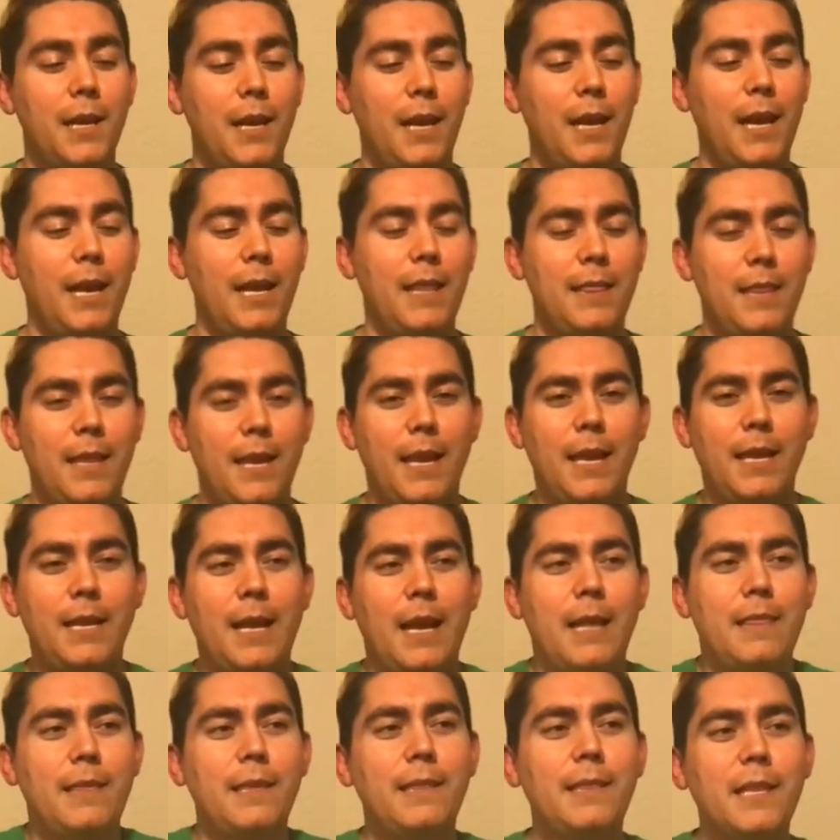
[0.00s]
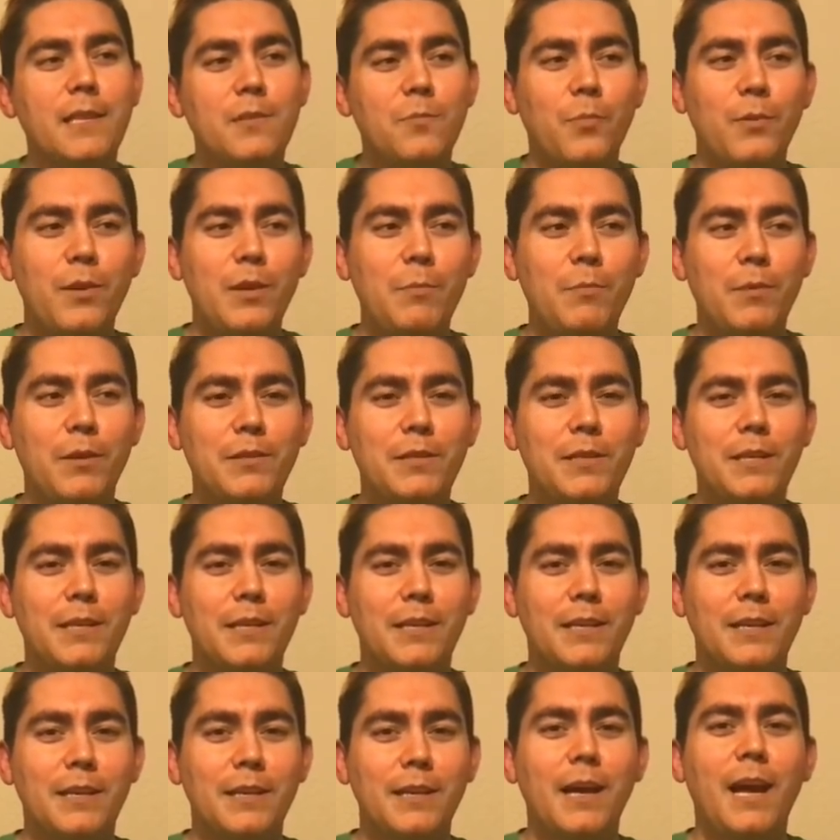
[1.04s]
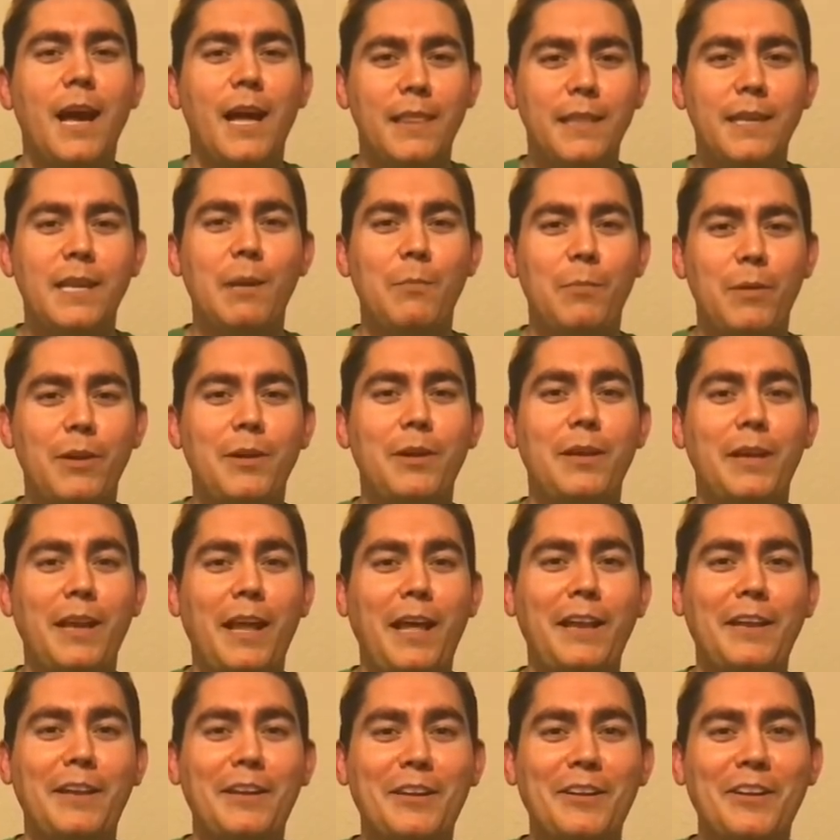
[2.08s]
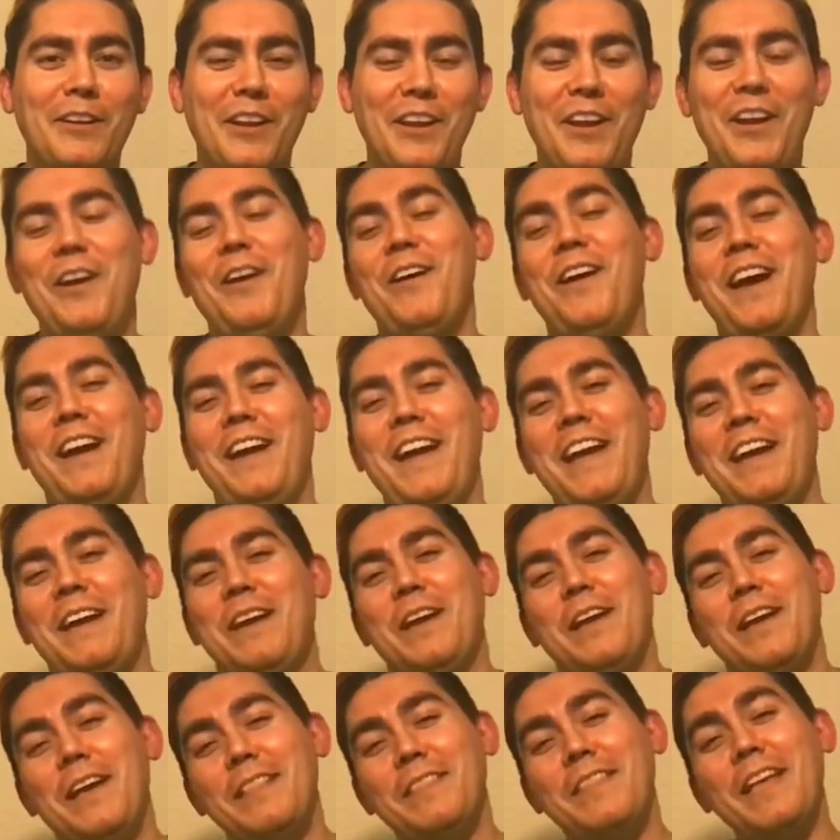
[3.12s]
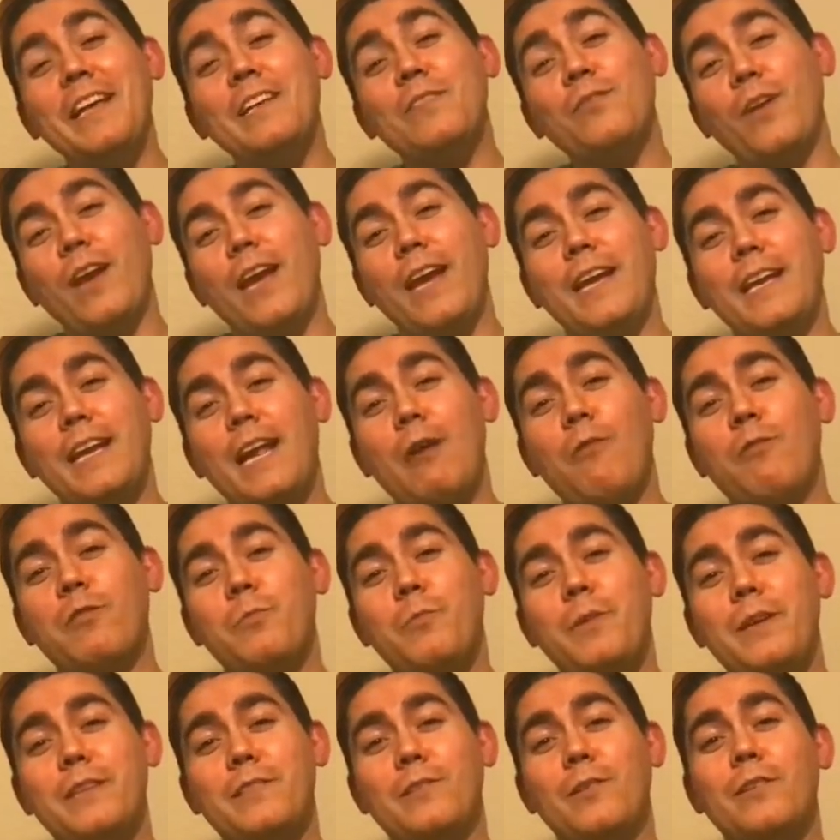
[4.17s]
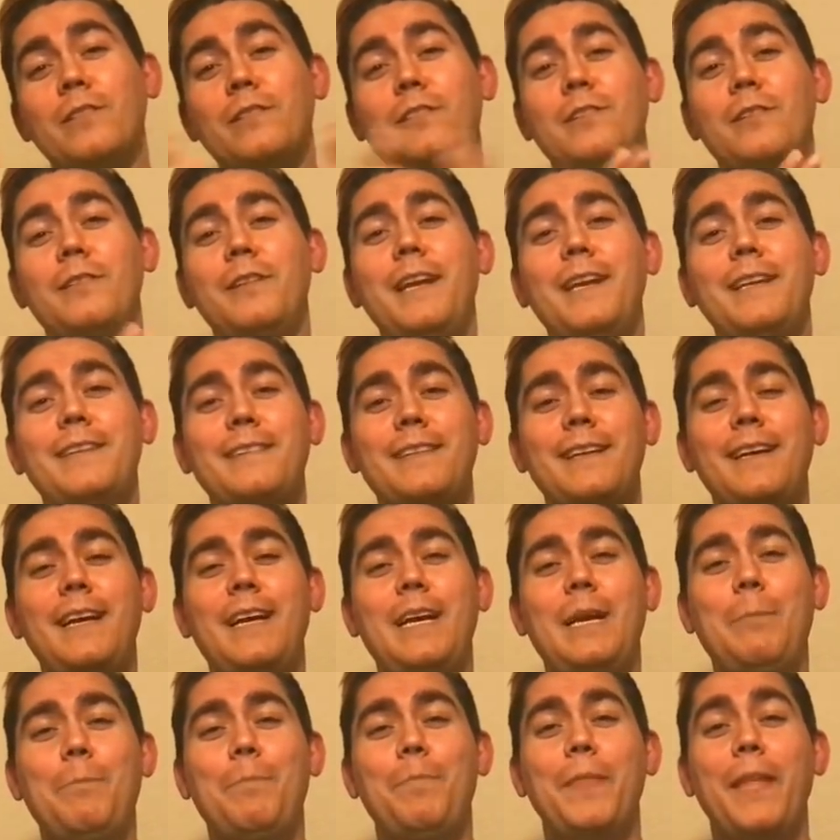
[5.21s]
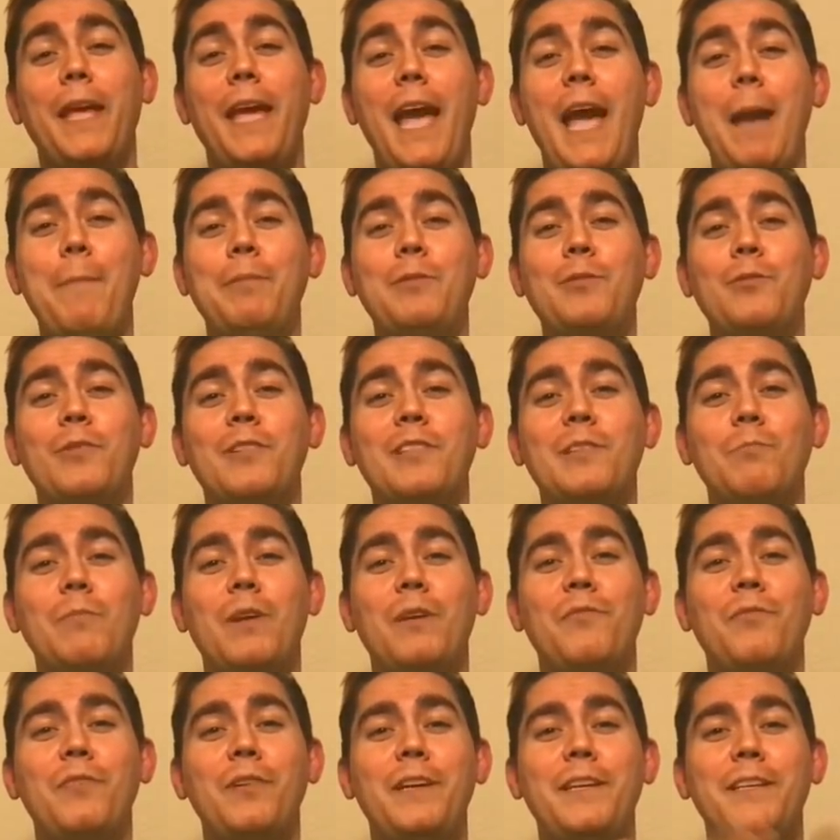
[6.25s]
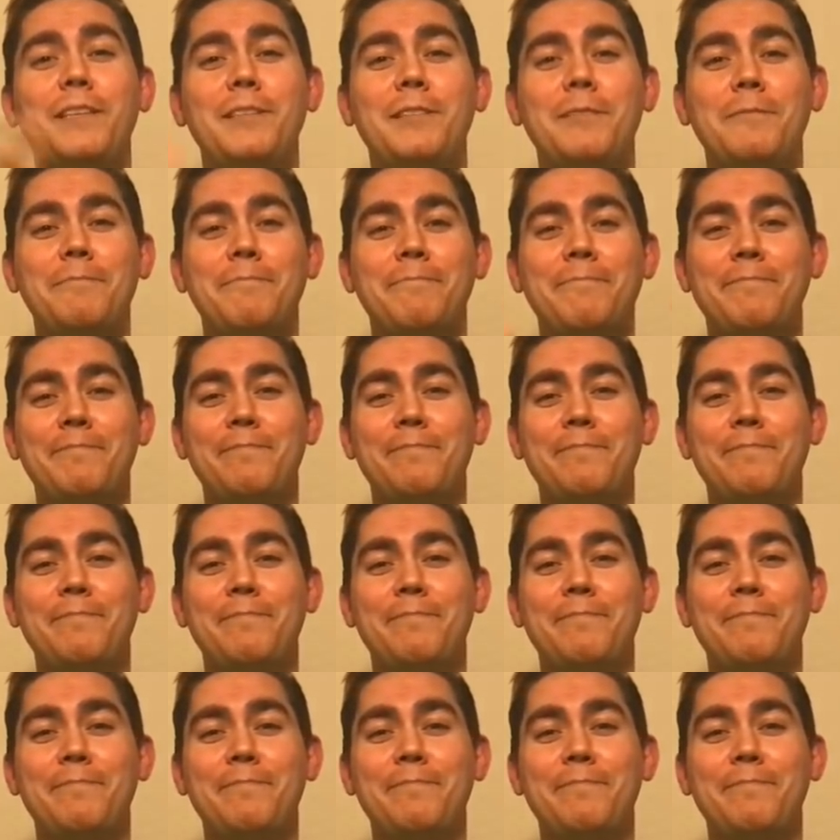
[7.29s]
and then I think that's pretty much it huh I think I better get out of here all right hey thanks for hanging out with me so until next time happy twisting my friends